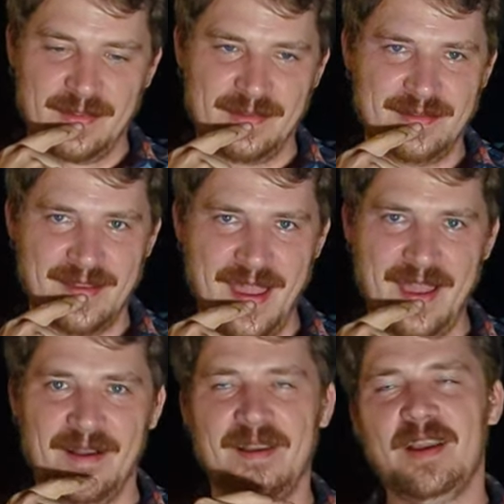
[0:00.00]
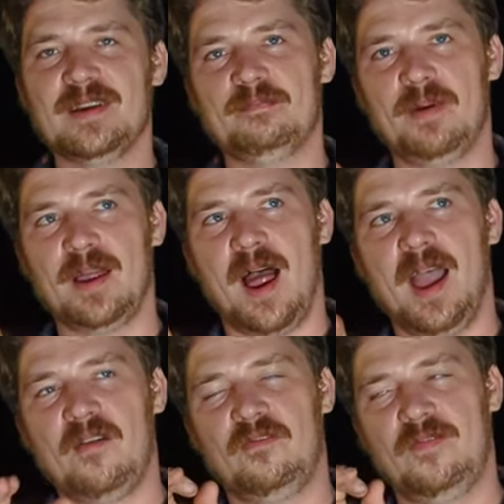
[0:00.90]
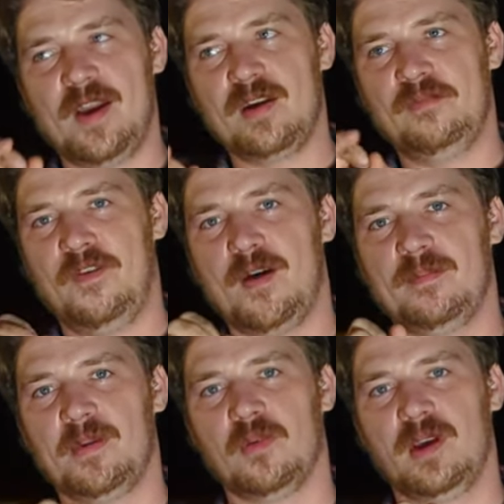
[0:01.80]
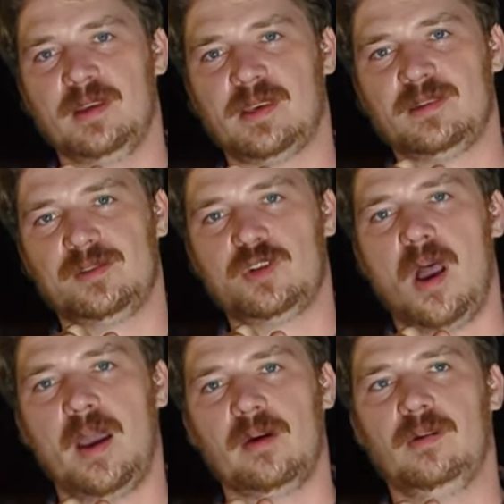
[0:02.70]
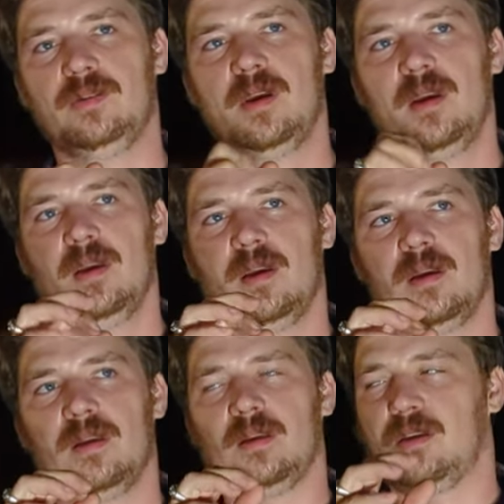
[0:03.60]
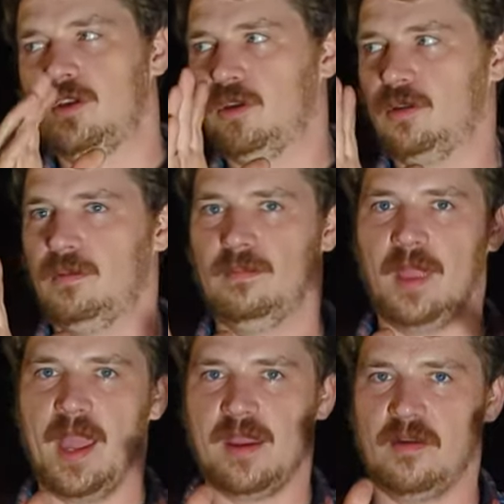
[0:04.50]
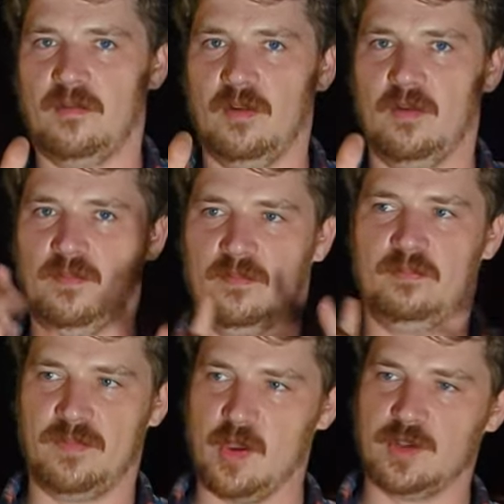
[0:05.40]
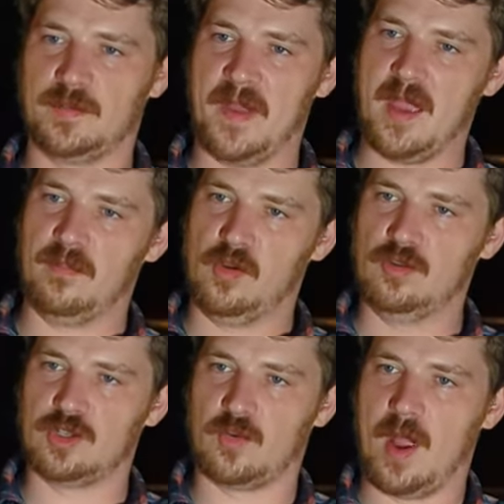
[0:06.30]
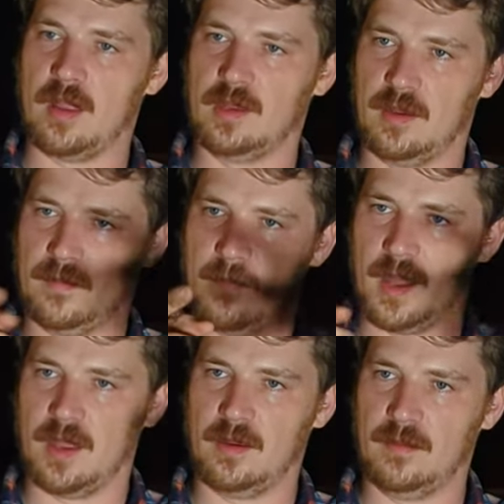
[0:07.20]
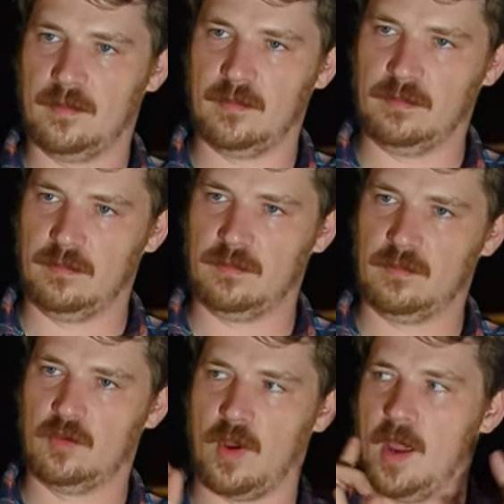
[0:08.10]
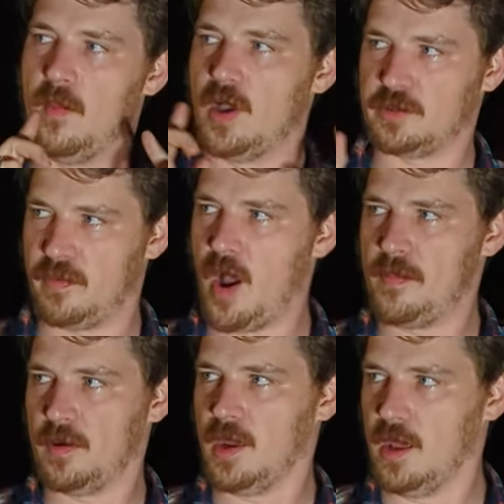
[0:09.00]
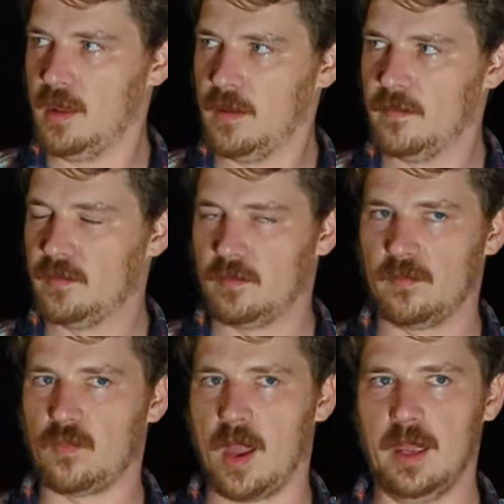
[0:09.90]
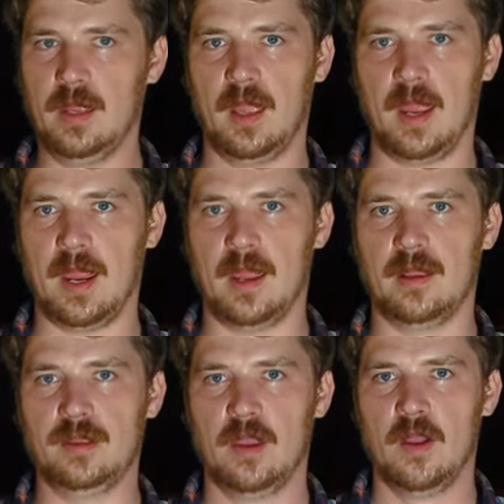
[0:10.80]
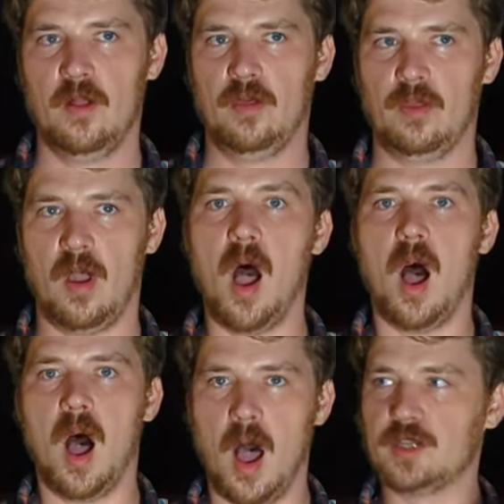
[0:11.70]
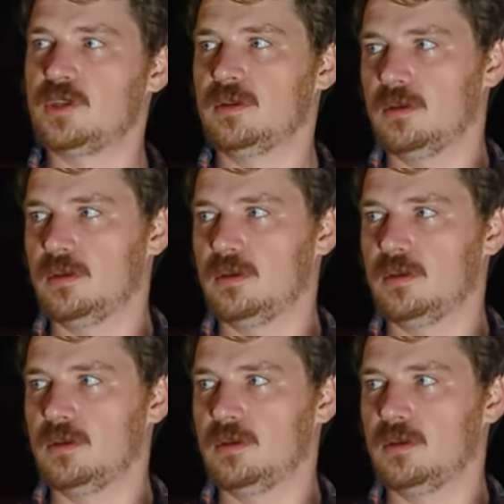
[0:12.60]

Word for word: Yeah, but I have very fond memories as a child. Like there was bamboo surrounding my grandma's property, right? And Great us, privacy fence,